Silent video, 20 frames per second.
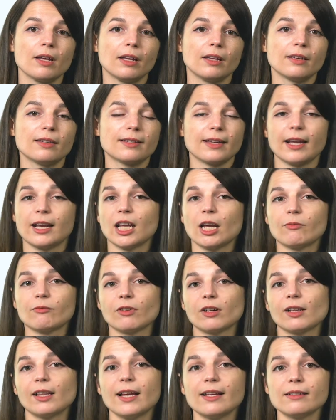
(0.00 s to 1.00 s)
signing up
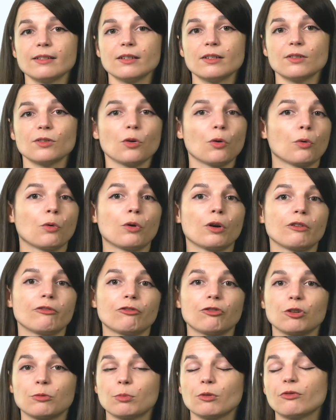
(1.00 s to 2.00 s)
for classes, or
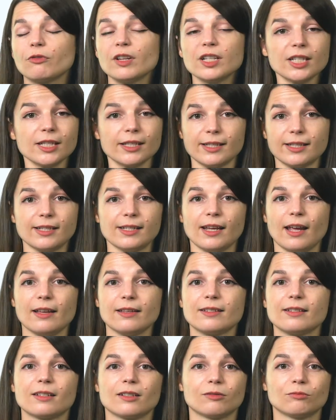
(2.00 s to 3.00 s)
for a proficiency test.